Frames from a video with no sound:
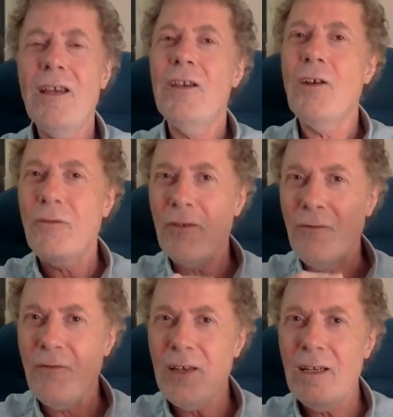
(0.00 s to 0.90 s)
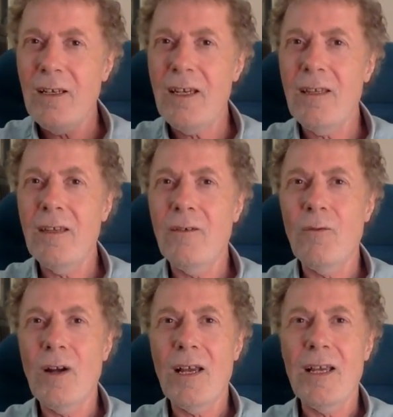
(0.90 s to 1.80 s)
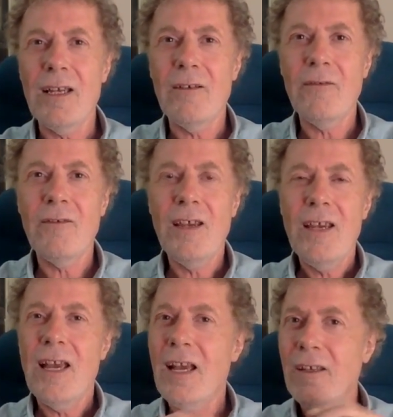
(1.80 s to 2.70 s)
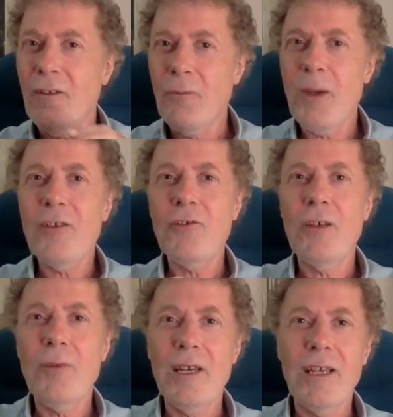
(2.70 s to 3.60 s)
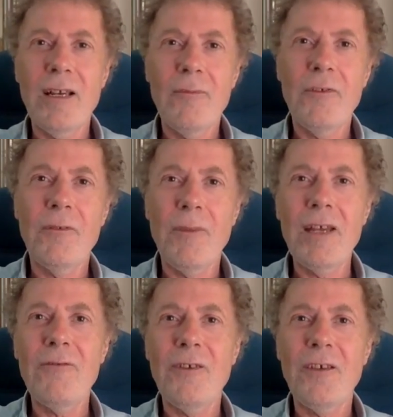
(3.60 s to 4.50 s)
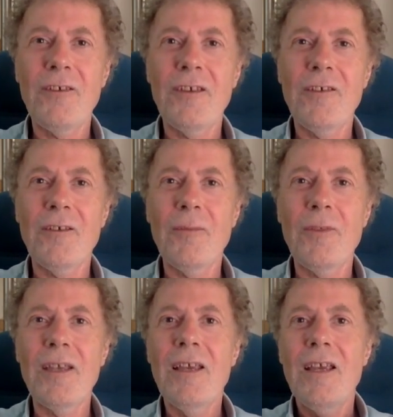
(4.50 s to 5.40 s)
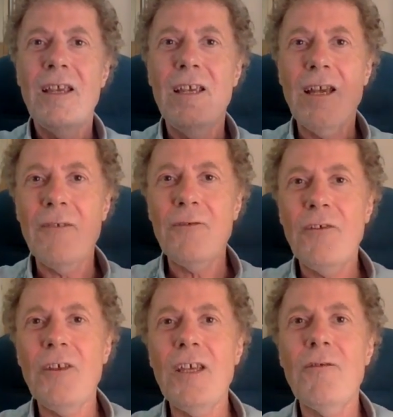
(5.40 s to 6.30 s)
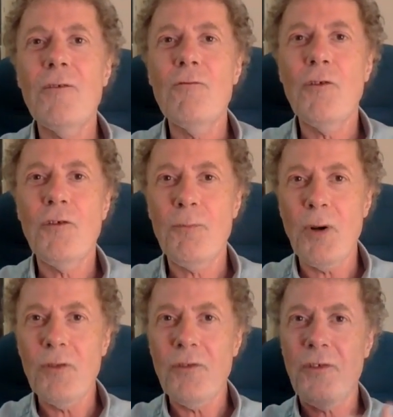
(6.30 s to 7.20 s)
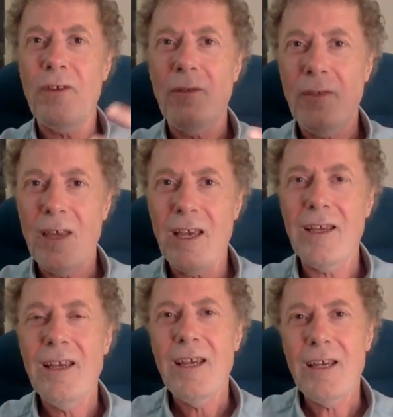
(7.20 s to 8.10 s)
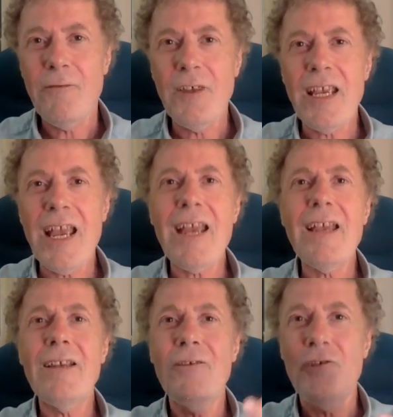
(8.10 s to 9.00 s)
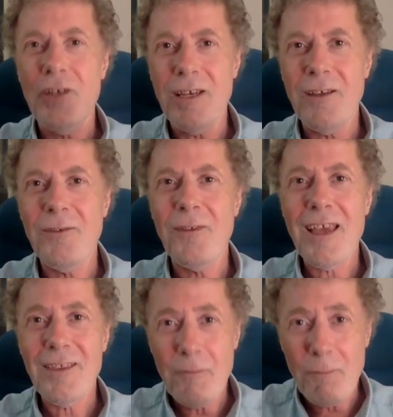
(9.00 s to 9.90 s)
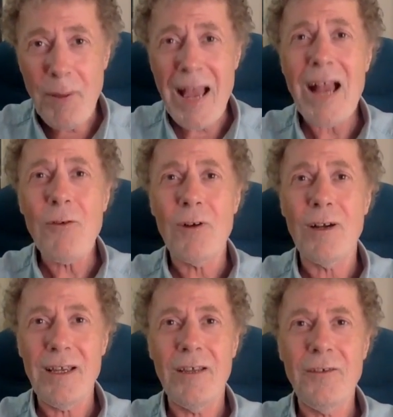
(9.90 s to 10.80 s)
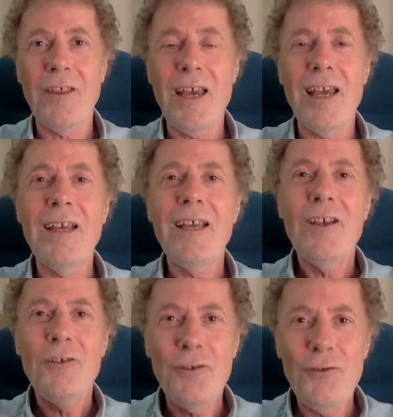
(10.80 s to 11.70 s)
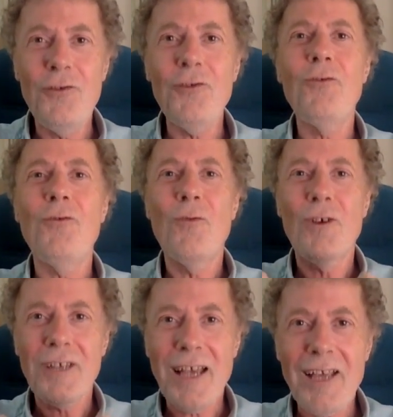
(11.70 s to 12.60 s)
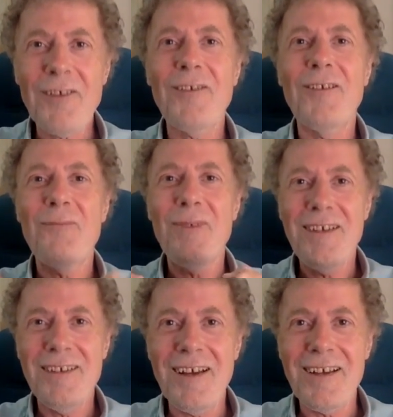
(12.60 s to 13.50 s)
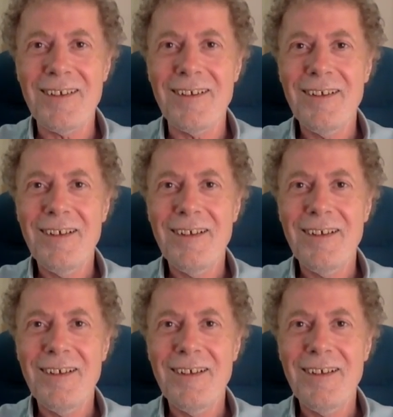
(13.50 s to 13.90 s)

You have to feel in the wave. And especially when it comes to manifesting something, you have to see if the response is there, if the energy is there, the power is there to do what has to be done.